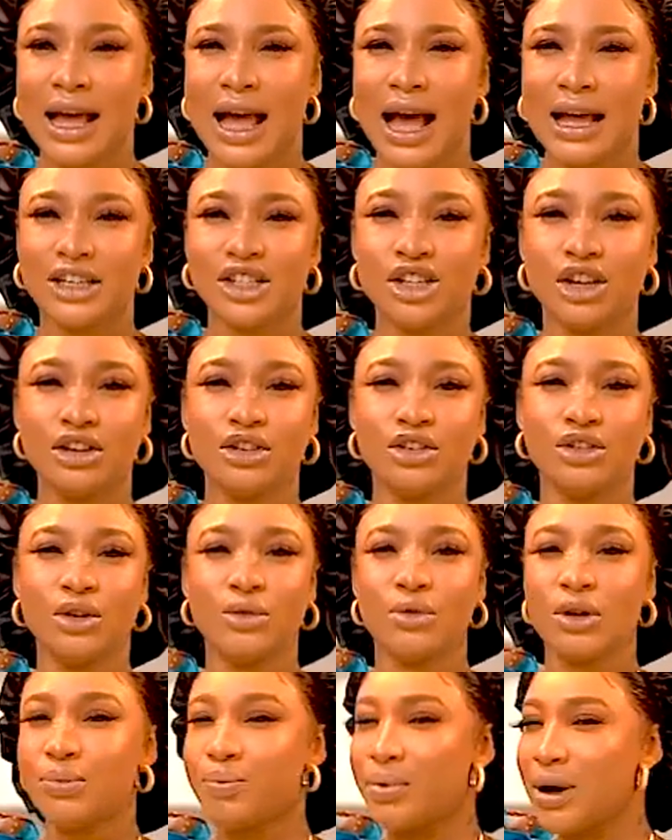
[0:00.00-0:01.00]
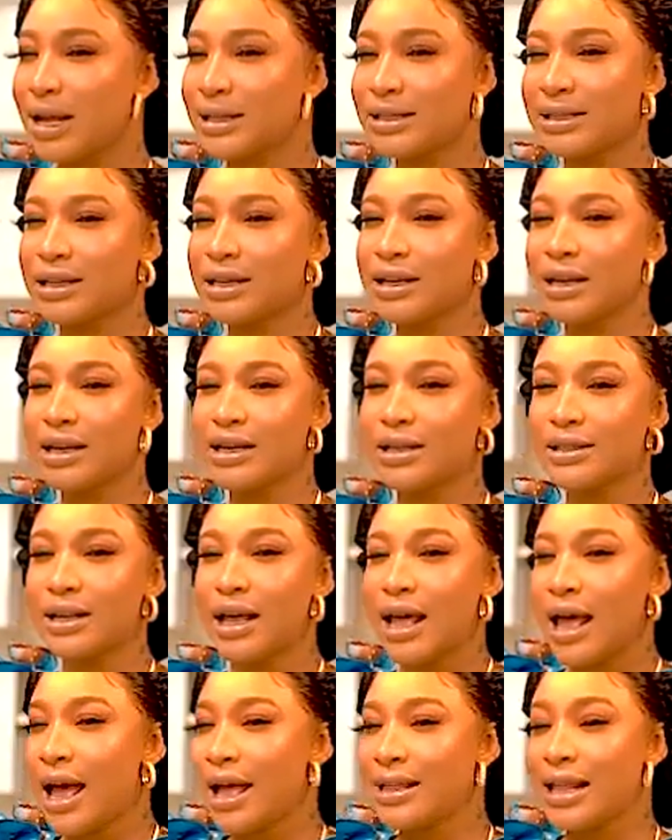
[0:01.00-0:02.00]
I'm sure you know what parsley is.
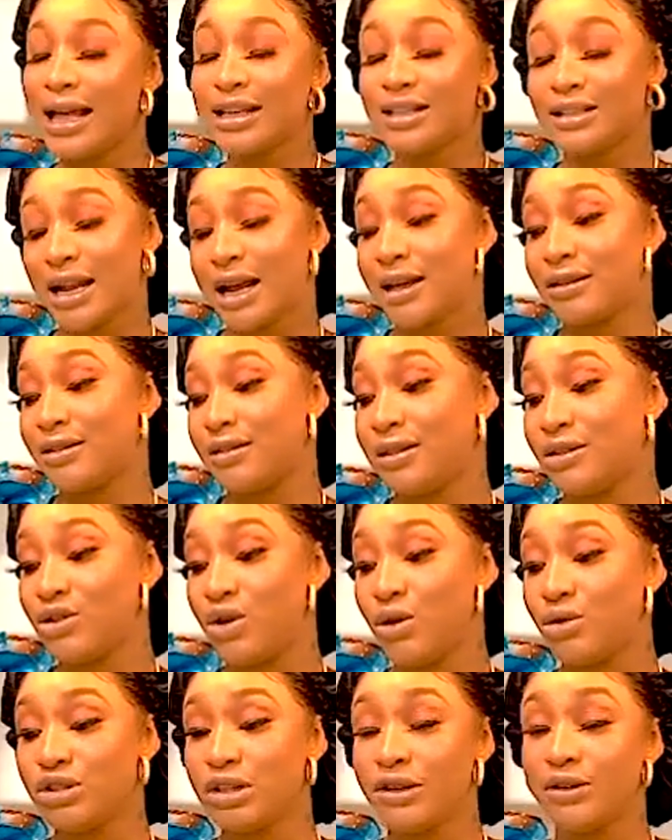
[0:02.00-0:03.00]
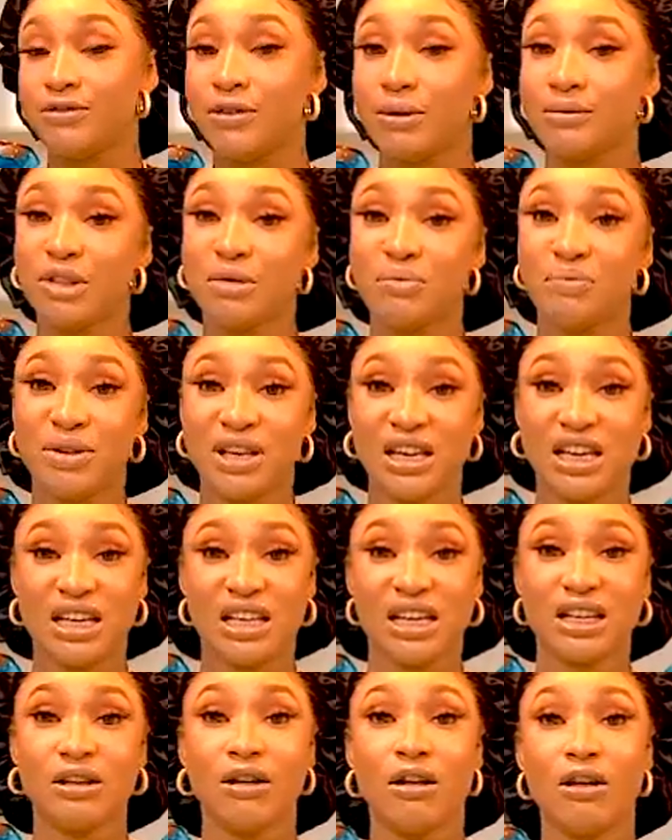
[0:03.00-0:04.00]
And I, like I told you from the beginning